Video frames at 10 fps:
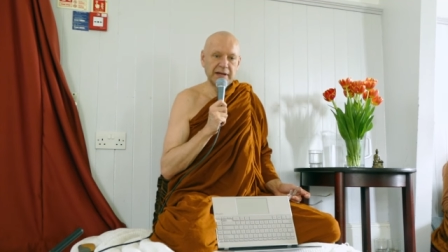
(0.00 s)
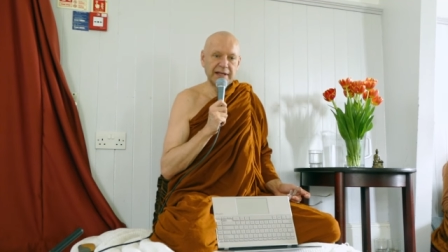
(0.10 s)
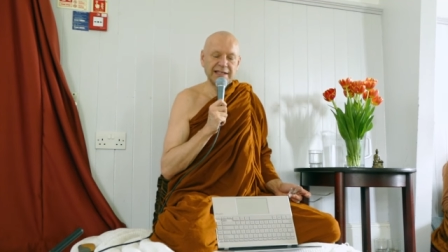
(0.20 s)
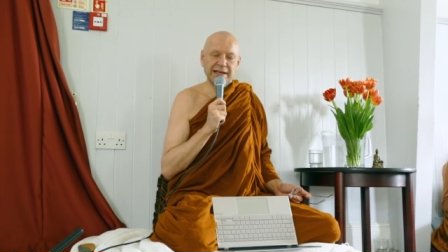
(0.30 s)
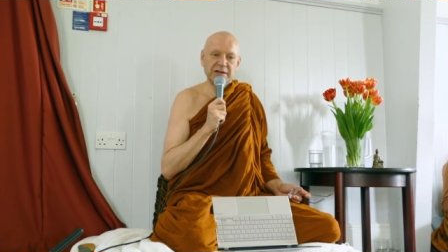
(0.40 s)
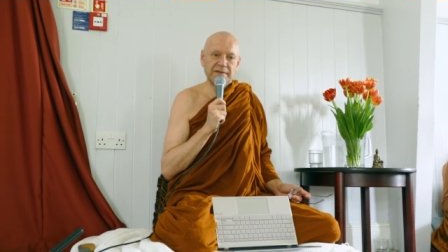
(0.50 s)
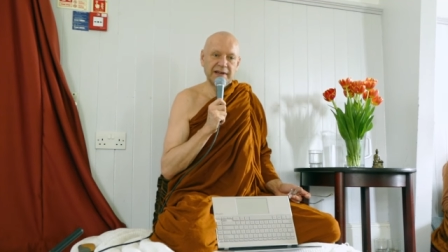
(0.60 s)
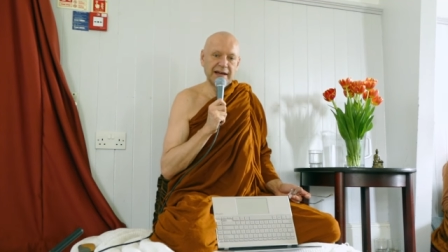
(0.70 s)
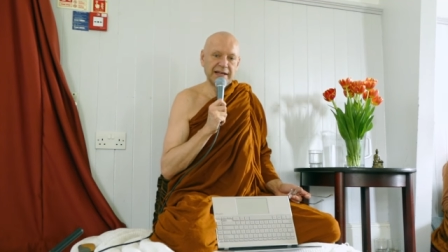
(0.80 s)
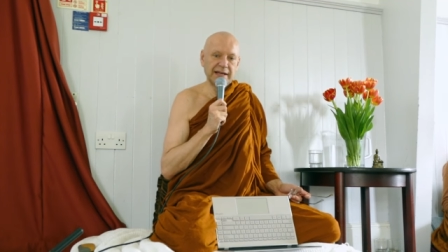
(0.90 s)
That's kind of
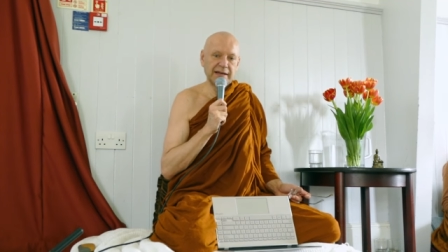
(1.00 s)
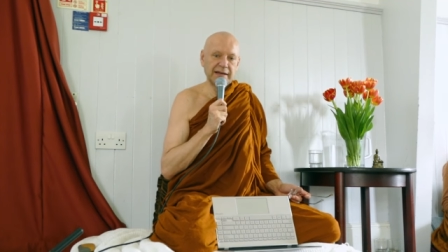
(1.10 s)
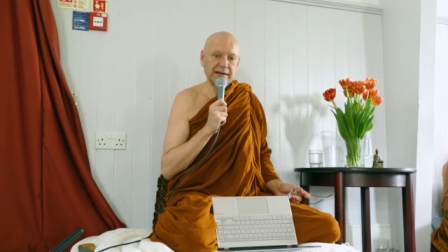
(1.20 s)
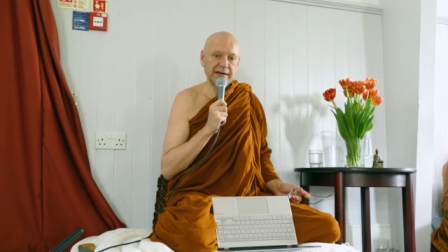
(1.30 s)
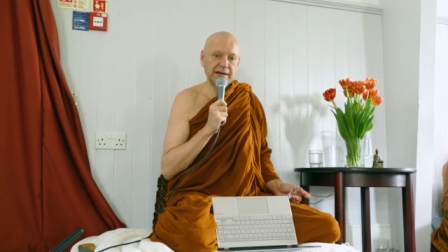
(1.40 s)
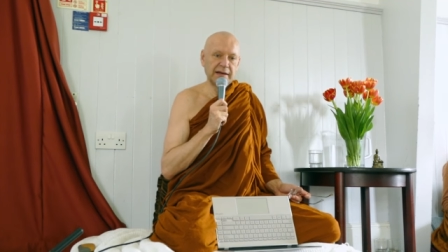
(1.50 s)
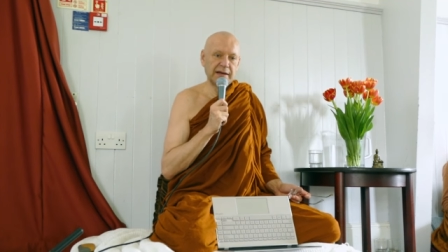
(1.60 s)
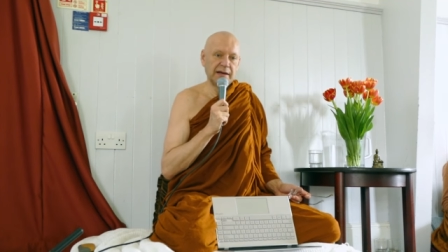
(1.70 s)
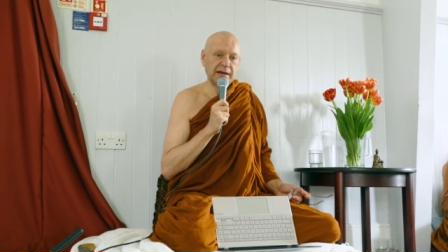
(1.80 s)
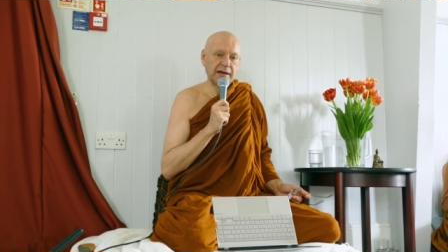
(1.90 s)
the idea.
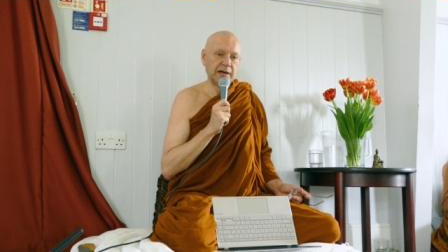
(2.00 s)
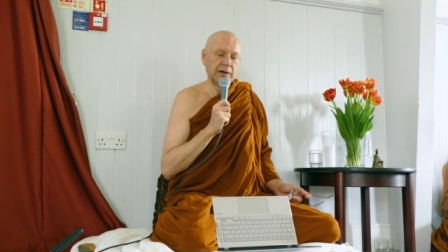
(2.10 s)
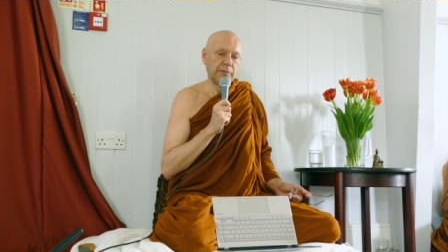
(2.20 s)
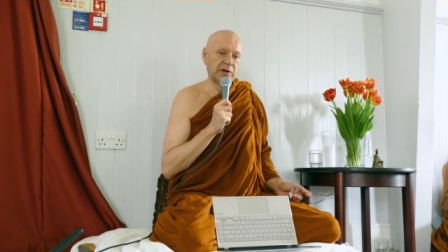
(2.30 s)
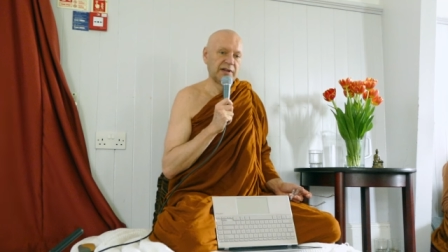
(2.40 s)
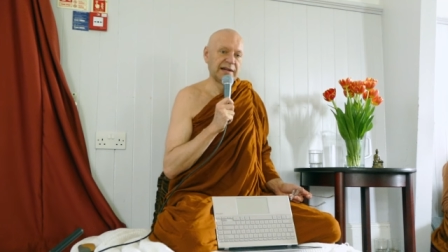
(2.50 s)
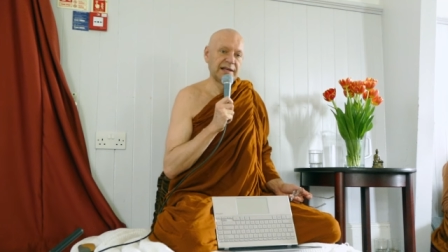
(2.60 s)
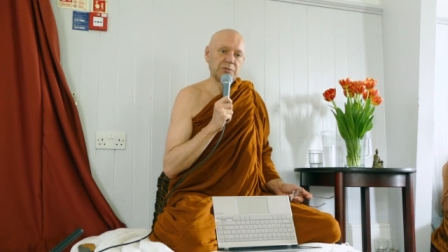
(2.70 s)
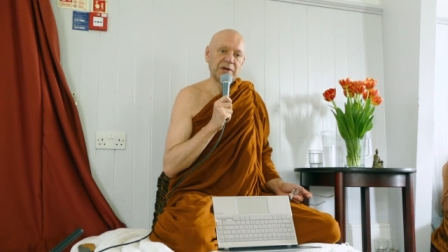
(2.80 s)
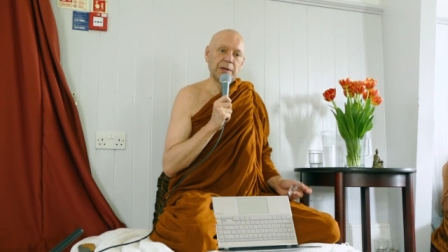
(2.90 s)
But that
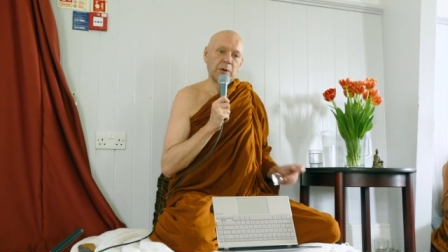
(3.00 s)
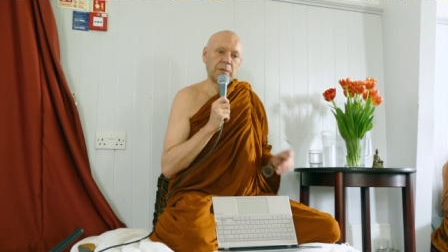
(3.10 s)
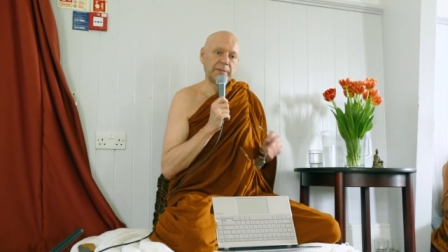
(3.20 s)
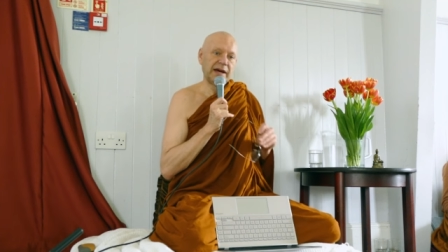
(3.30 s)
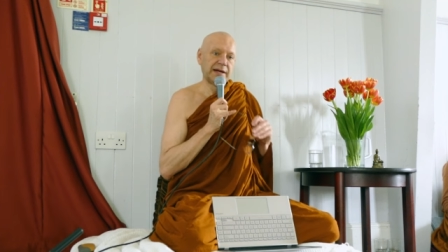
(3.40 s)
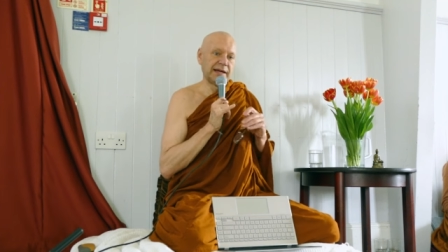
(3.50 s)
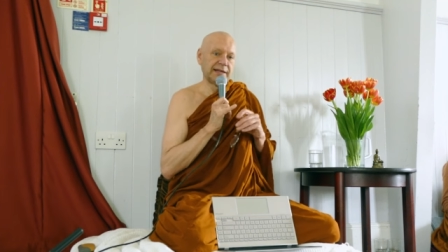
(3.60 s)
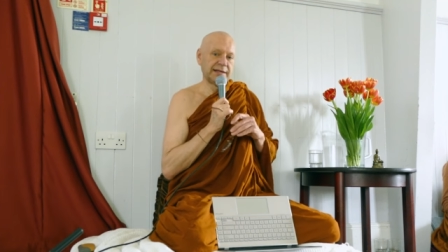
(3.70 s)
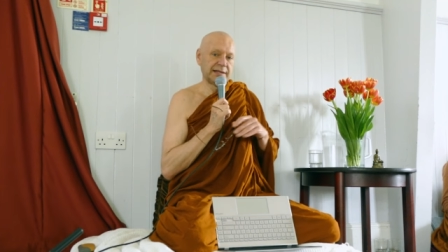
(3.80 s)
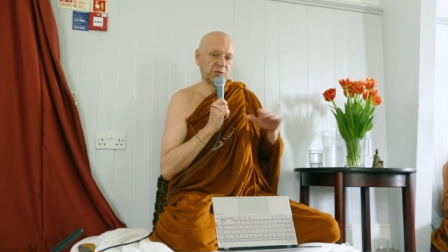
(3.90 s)
is really problematic,
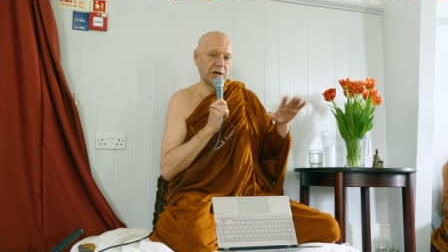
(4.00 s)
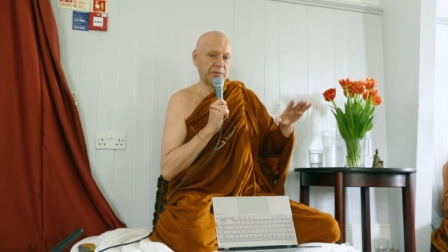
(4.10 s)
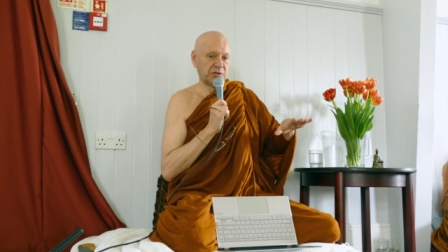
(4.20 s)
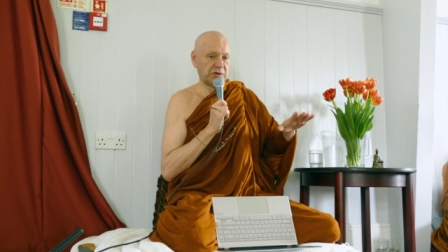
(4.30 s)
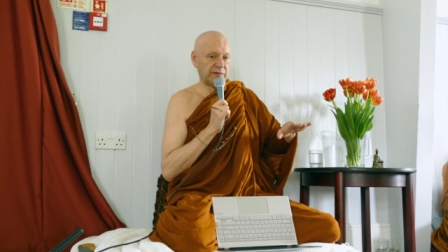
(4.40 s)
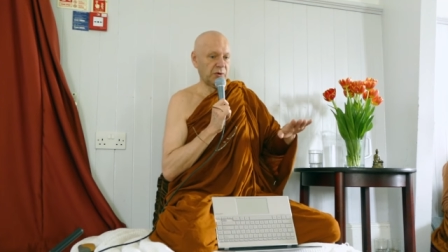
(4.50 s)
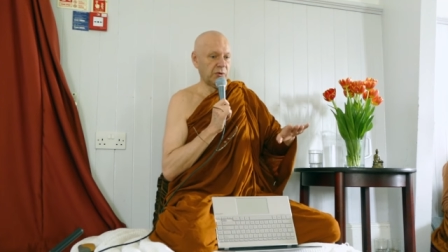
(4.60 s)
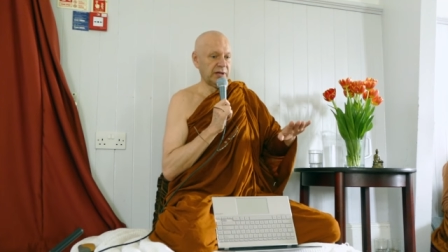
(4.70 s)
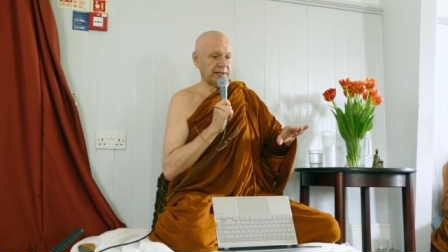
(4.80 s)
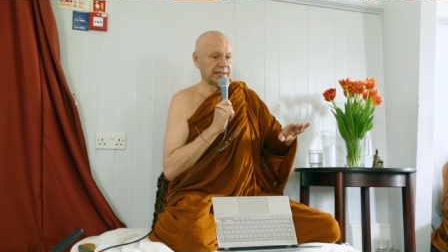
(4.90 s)
and this is why we should
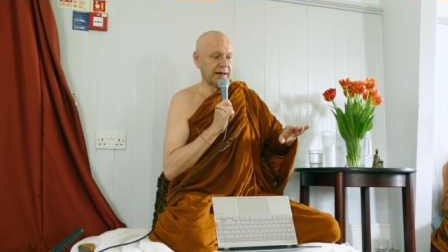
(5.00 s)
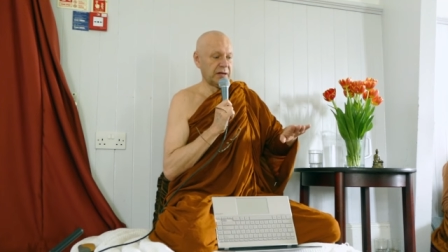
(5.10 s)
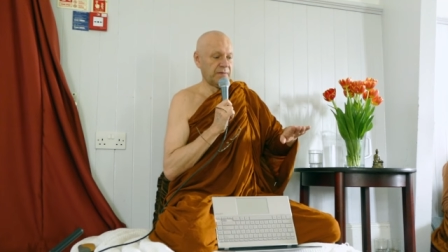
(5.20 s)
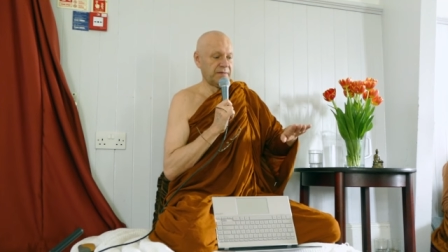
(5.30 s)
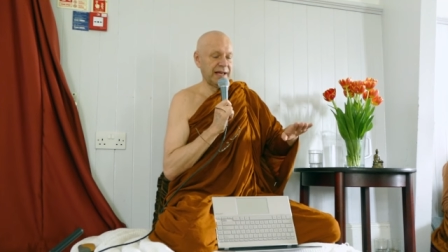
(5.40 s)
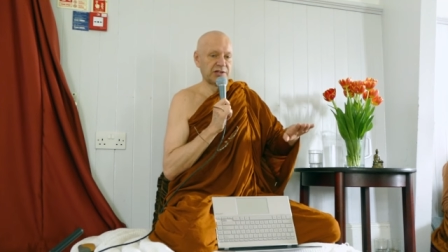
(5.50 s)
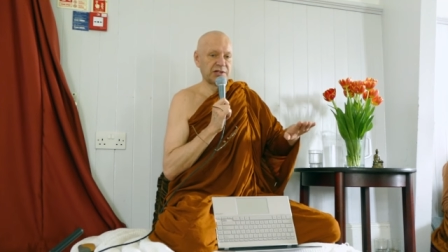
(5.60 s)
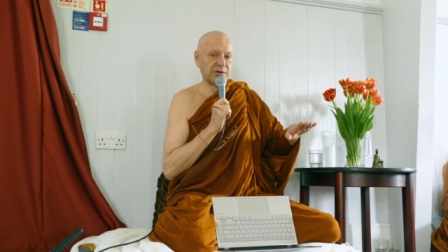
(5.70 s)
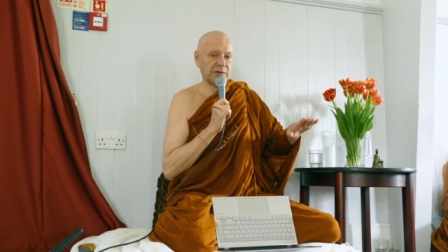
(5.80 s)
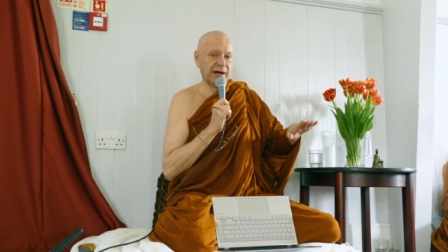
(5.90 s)
avoid this kind of
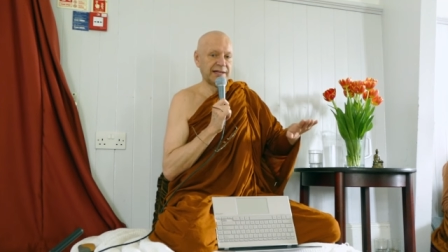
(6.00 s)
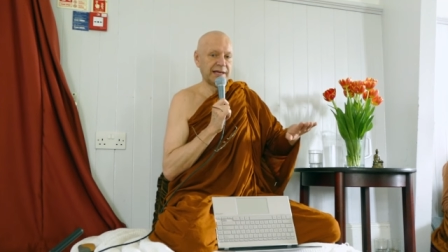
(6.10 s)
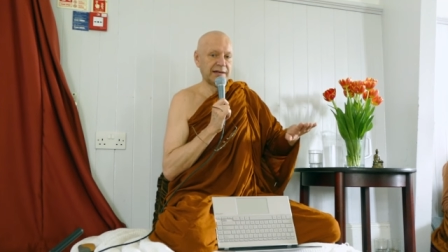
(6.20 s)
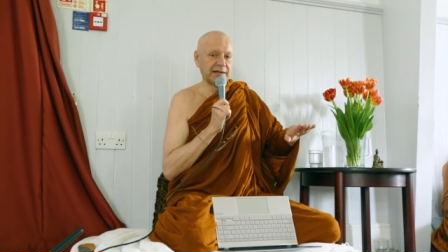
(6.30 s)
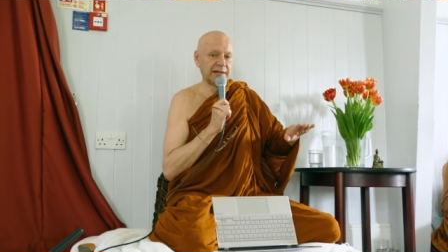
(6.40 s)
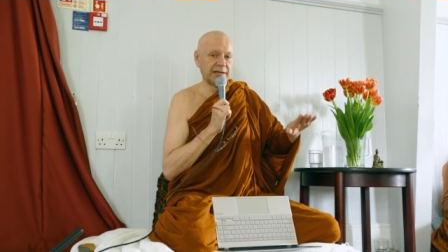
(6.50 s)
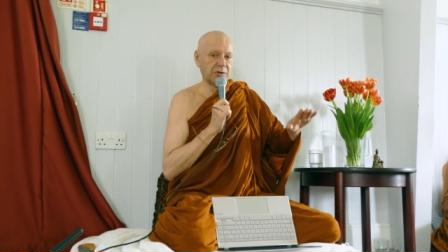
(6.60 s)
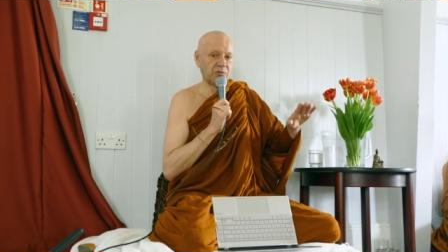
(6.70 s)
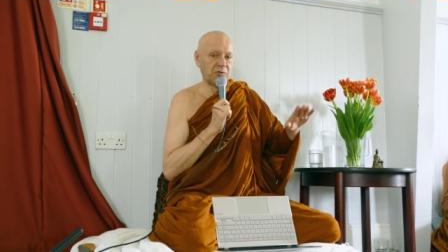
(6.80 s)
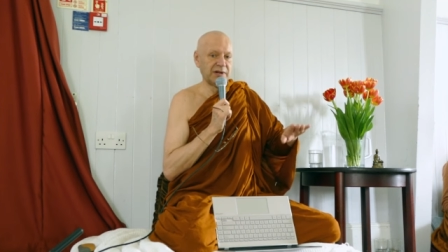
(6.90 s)
national identity
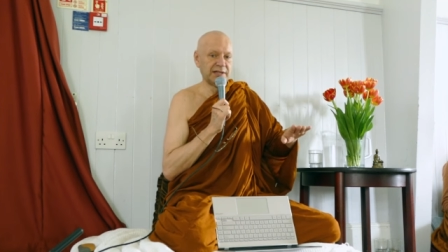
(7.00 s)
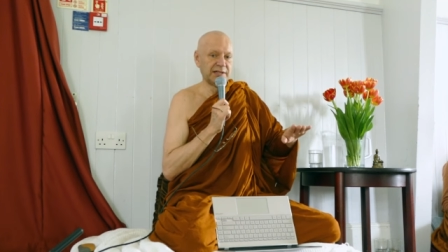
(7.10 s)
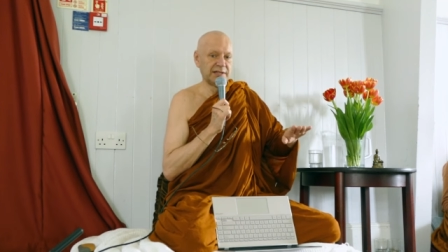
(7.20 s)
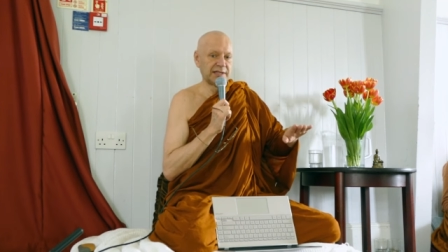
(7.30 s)
or religious